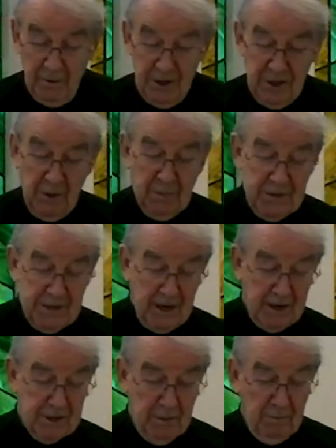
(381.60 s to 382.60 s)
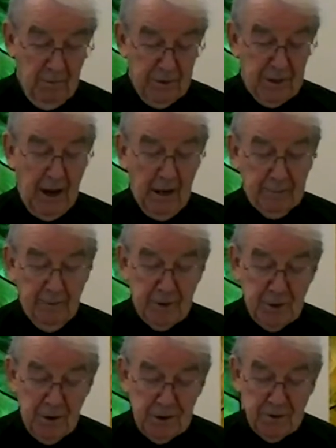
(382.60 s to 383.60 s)
She protects him with the help of
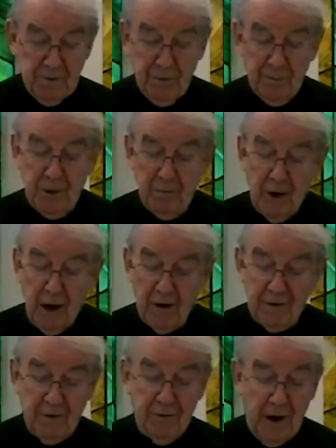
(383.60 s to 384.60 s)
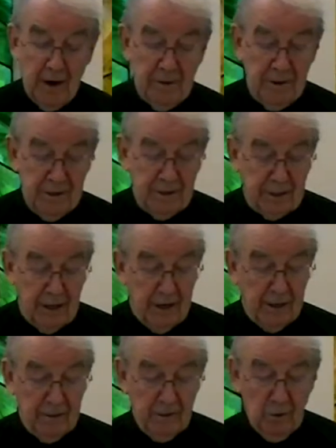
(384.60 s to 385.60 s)
Joseph from the wrath of Herod, the
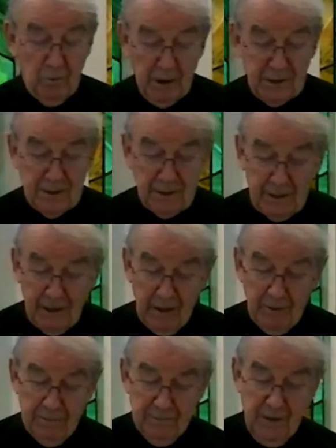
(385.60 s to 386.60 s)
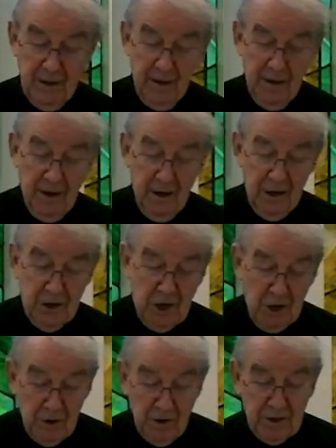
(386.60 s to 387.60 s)
king who wanted to kill him.
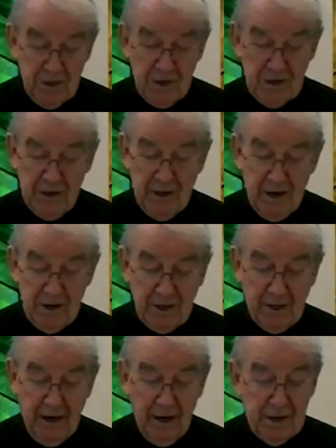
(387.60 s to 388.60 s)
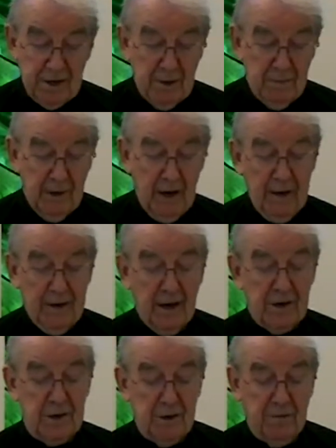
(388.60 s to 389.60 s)
She nurtures and educates him in
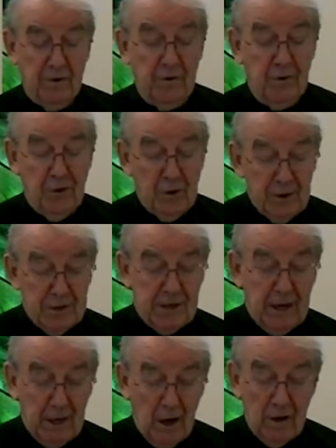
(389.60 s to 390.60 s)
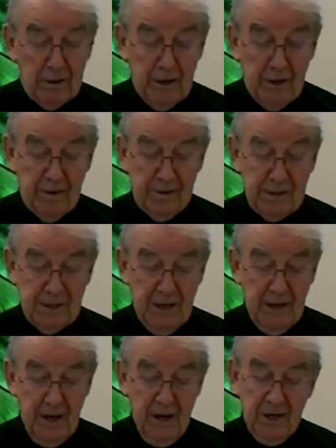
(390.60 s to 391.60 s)
Nazareth for 30 long years.
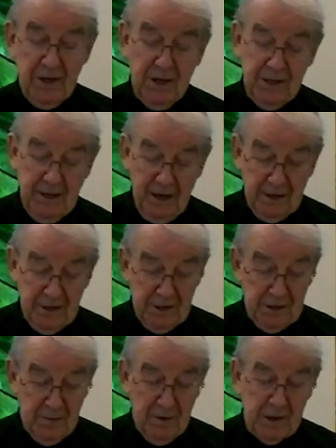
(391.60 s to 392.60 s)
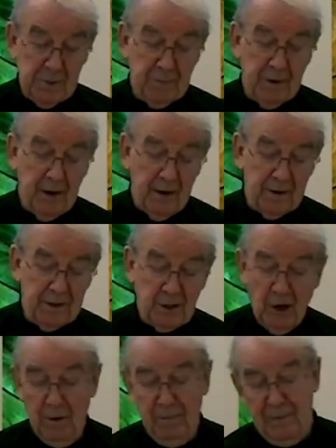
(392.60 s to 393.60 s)
She teaches him his prayers,
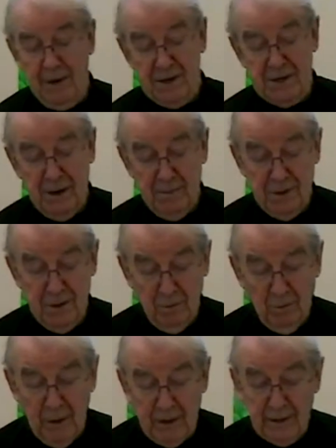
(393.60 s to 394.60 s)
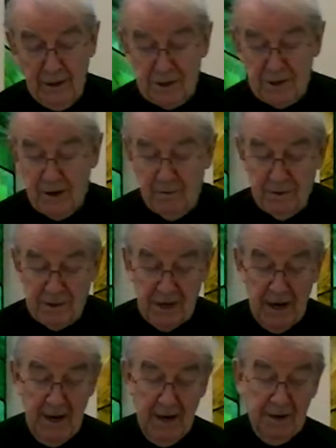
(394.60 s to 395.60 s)
accompanies him to weekly
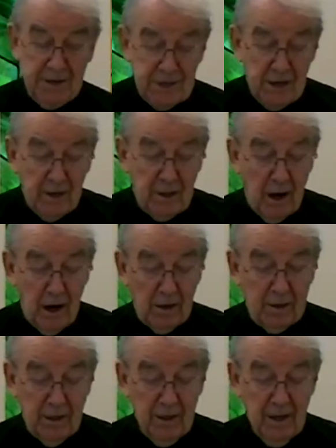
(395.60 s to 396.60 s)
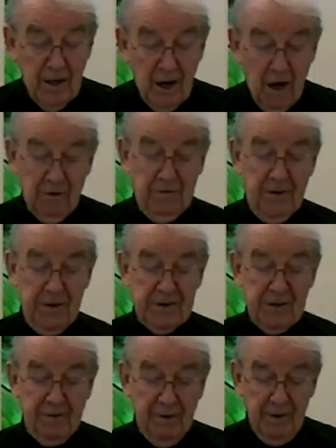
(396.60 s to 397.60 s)
service in the synagogue. On
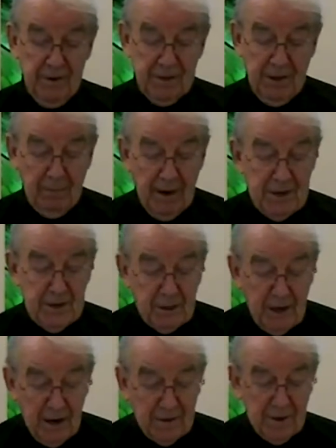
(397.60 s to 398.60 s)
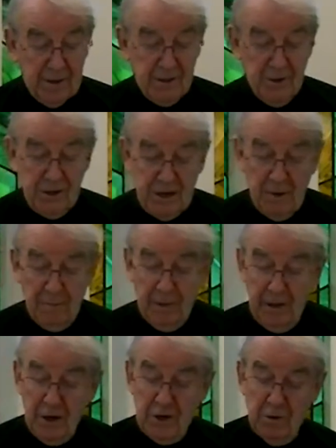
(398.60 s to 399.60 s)
festivals, they went together to a temple
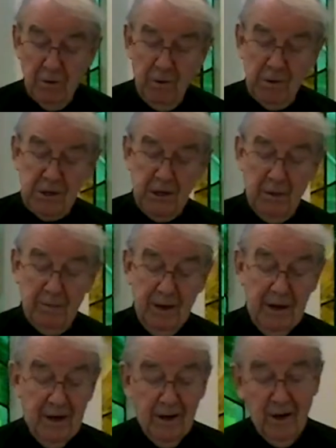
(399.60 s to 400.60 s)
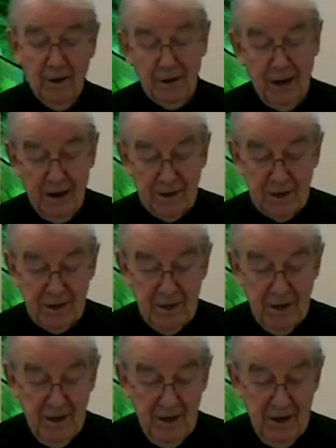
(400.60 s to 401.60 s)
in Jerusalem. Oh yes,
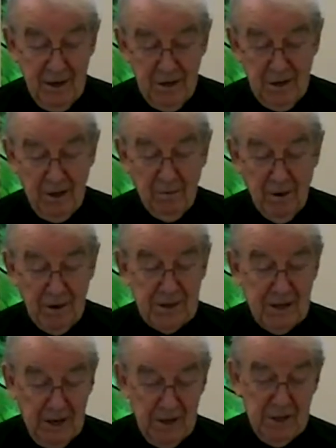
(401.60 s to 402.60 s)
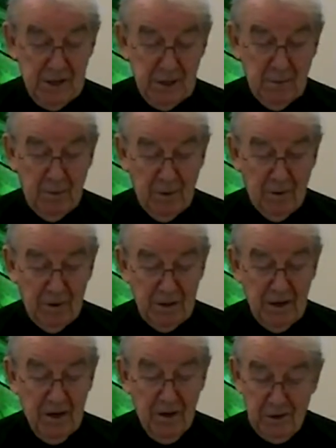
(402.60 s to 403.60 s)
she was his
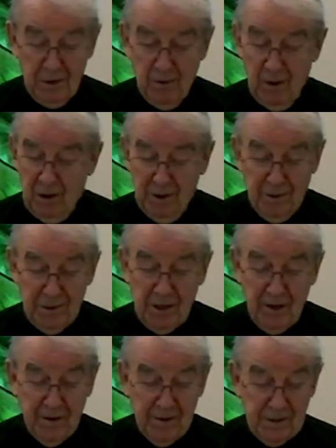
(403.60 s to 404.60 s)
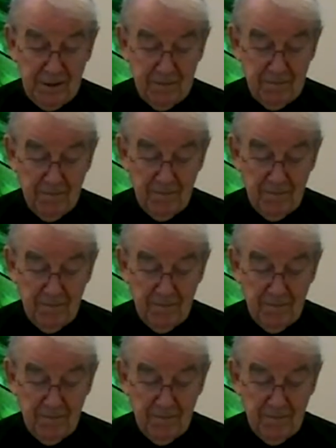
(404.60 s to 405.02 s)
support through all those years.